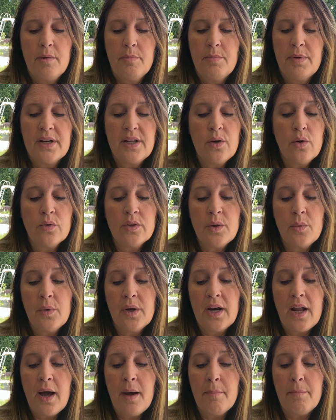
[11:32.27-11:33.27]
but he only
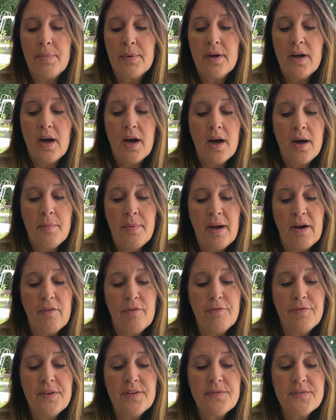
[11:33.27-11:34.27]
went up
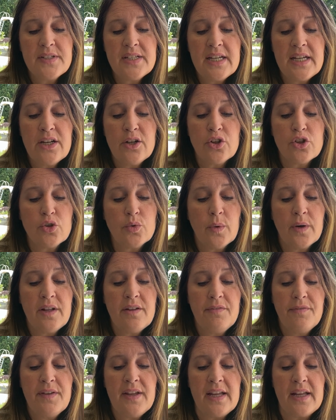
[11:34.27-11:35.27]
about 15 or 20
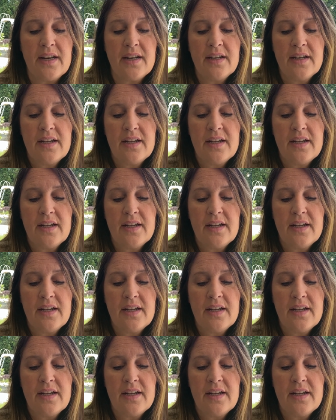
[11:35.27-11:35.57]
feet.